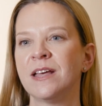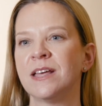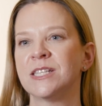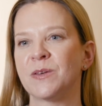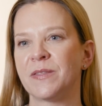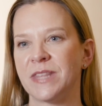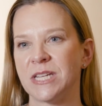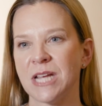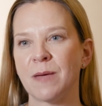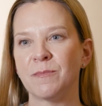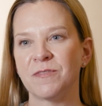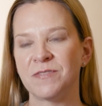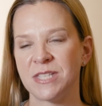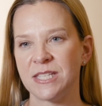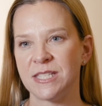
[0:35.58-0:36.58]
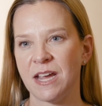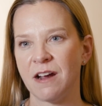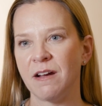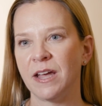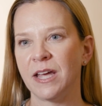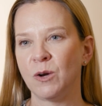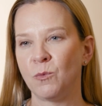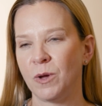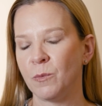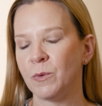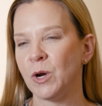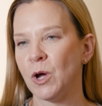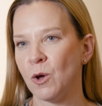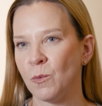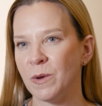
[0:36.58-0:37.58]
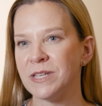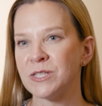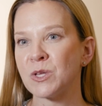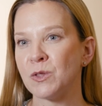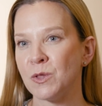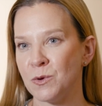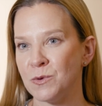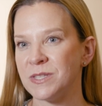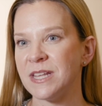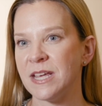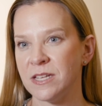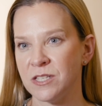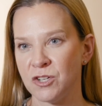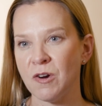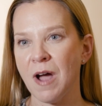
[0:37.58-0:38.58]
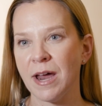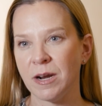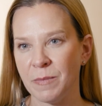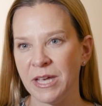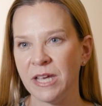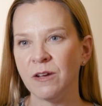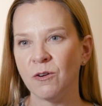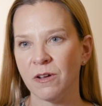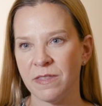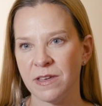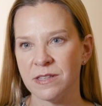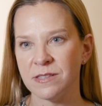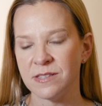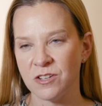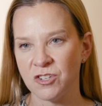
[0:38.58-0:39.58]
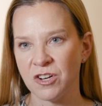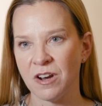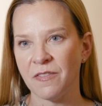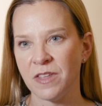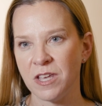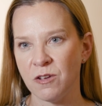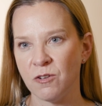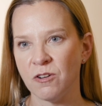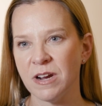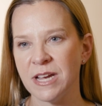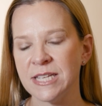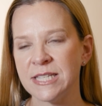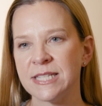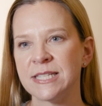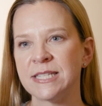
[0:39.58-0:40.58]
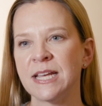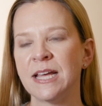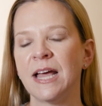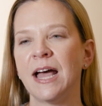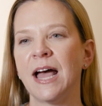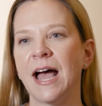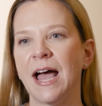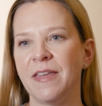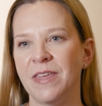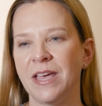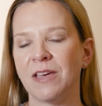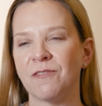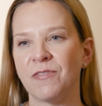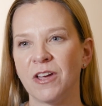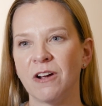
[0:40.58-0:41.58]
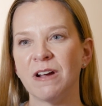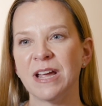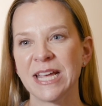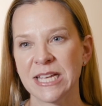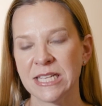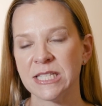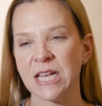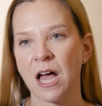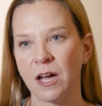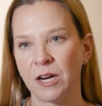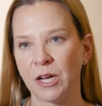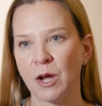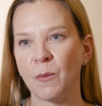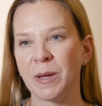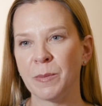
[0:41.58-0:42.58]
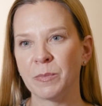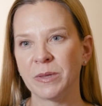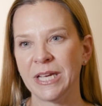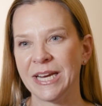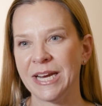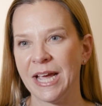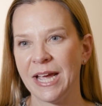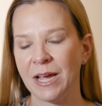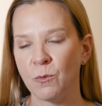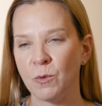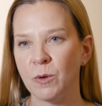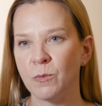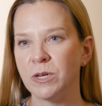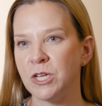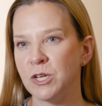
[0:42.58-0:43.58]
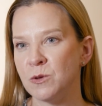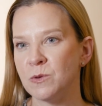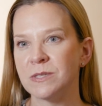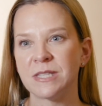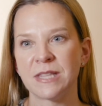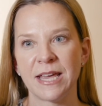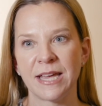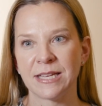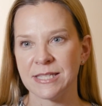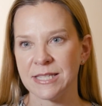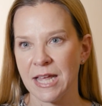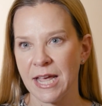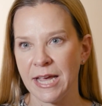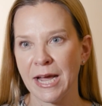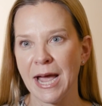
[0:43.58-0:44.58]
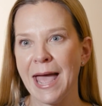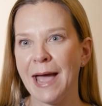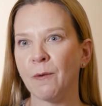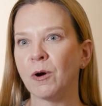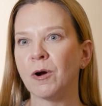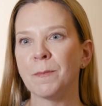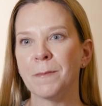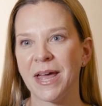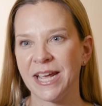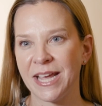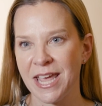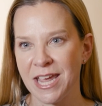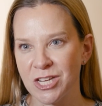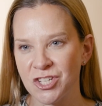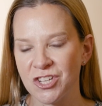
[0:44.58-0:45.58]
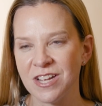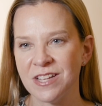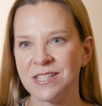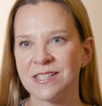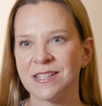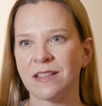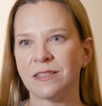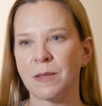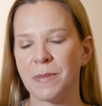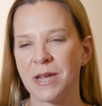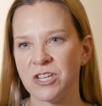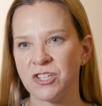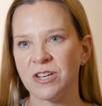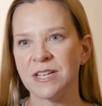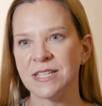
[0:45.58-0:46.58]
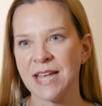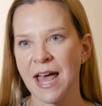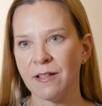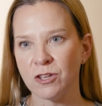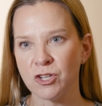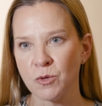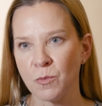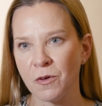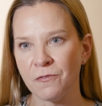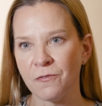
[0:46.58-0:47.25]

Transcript: So at the time of cesarean, we would always close the hysterotomy or the incision on the uterus. I think if there is ongoing bleeding, we would use things like our medications that the patient is eligible